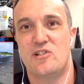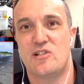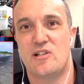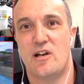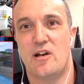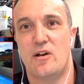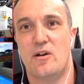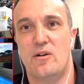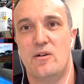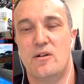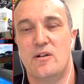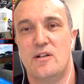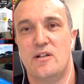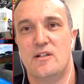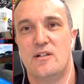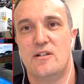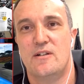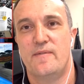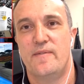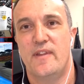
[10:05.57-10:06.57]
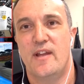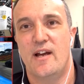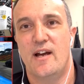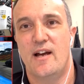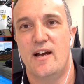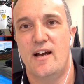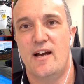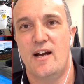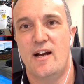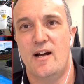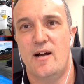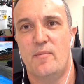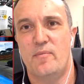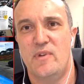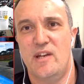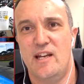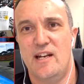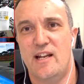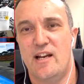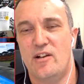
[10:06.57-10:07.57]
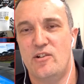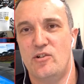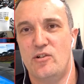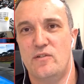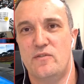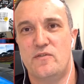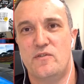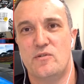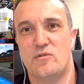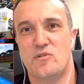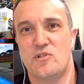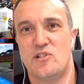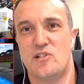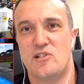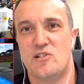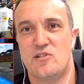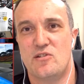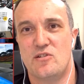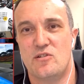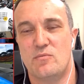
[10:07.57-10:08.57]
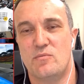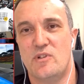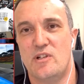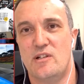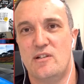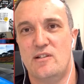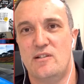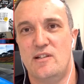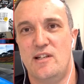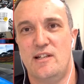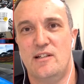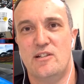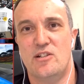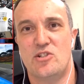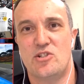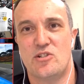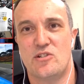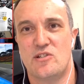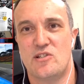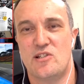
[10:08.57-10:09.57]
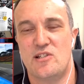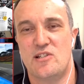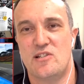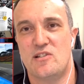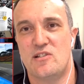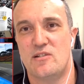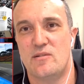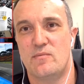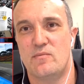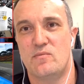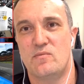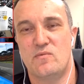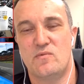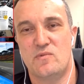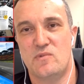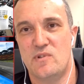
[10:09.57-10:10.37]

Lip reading: So in our new fuel system and ignition system,